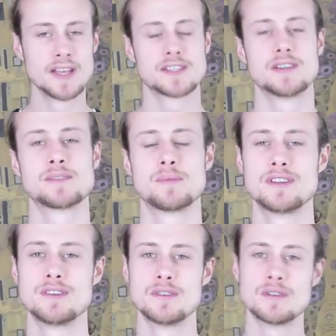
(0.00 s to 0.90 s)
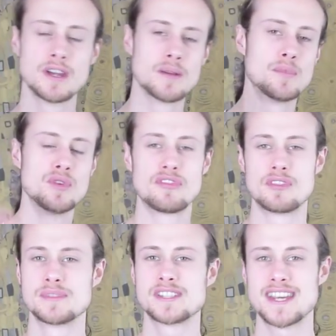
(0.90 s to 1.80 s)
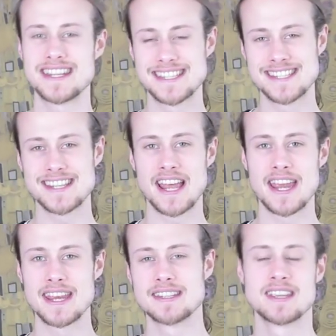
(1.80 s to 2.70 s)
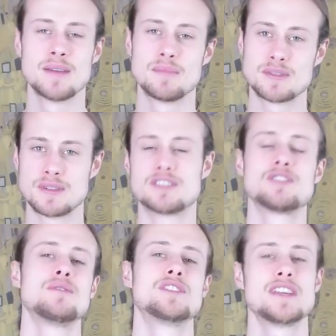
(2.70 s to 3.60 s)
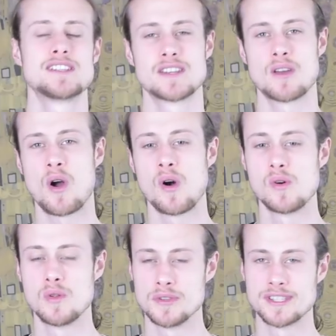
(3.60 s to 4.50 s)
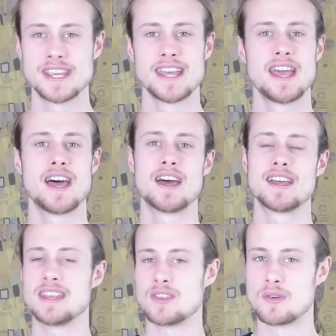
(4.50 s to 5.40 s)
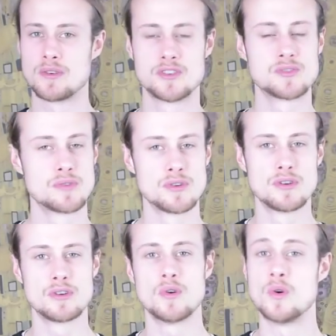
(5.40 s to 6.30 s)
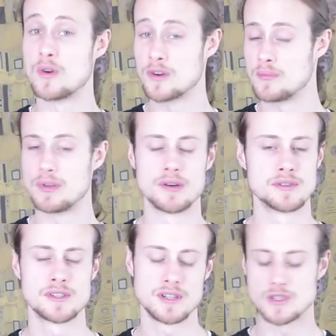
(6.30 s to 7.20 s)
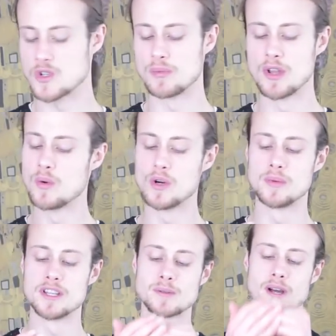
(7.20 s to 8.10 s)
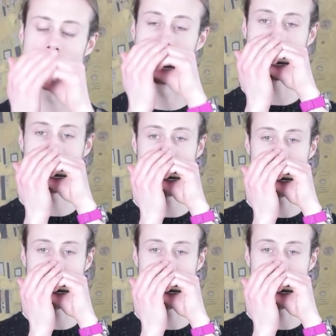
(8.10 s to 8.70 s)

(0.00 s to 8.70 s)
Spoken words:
So it's when you move from side to side between two adjacent holes, either on a draw or on a blow. So you can do a blow warble as well.